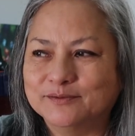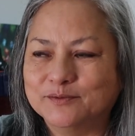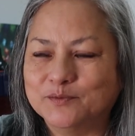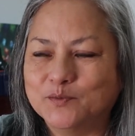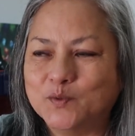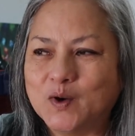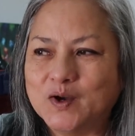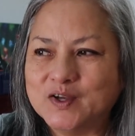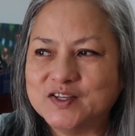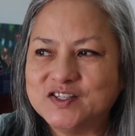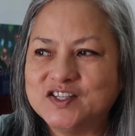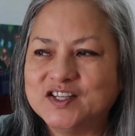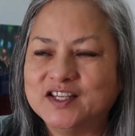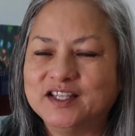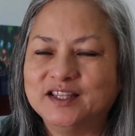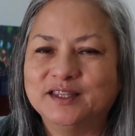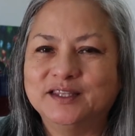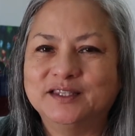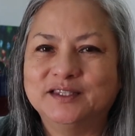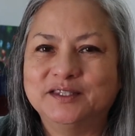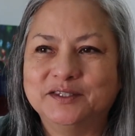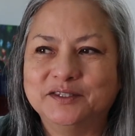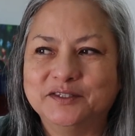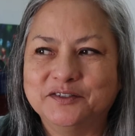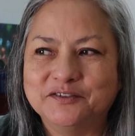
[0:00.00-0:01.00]

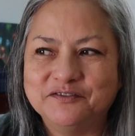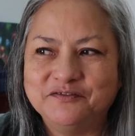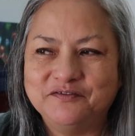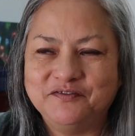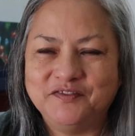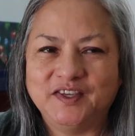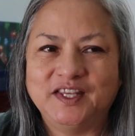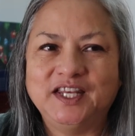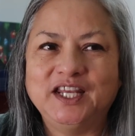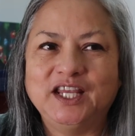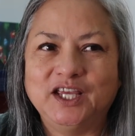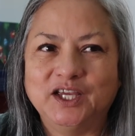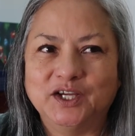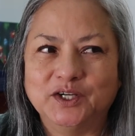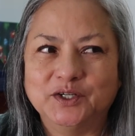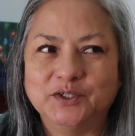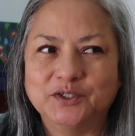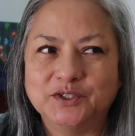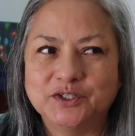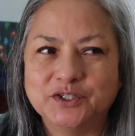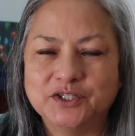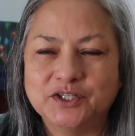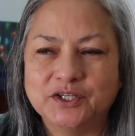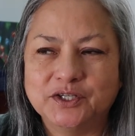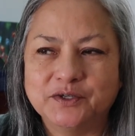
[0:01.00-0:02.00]
watching the
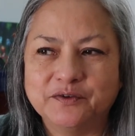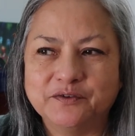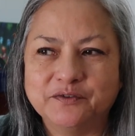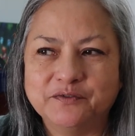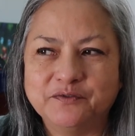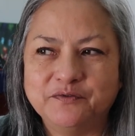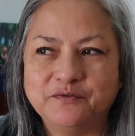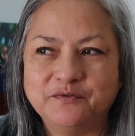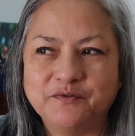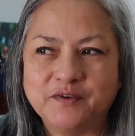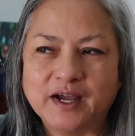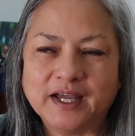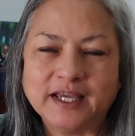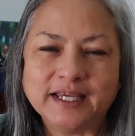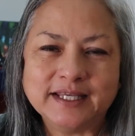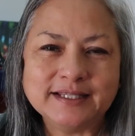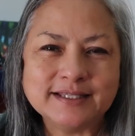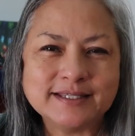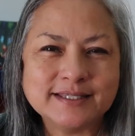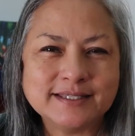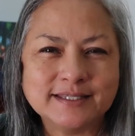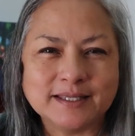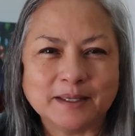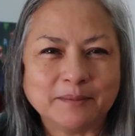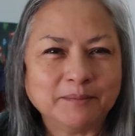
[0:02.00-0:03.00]
video to
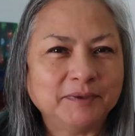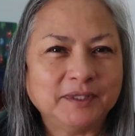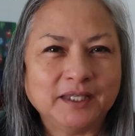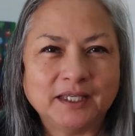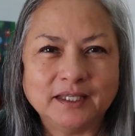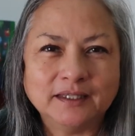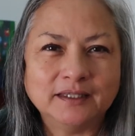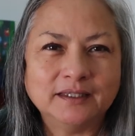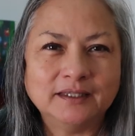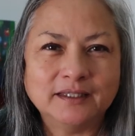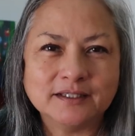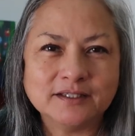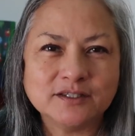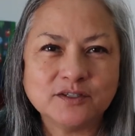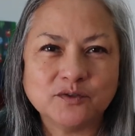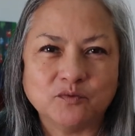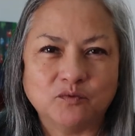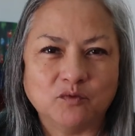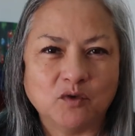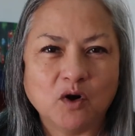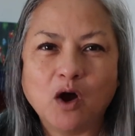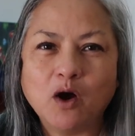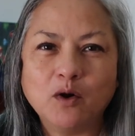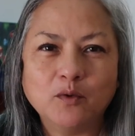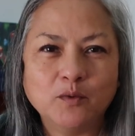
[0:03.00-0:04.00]
find something that's
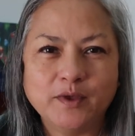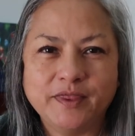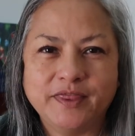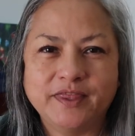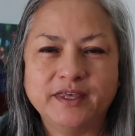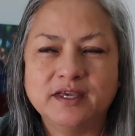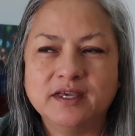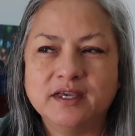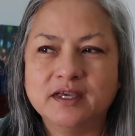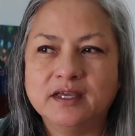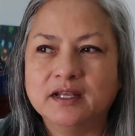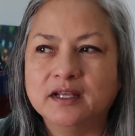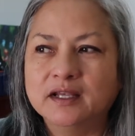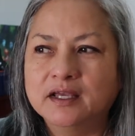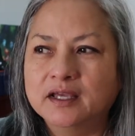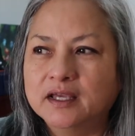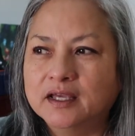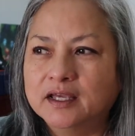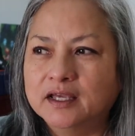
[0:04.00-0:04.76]
wrong with it,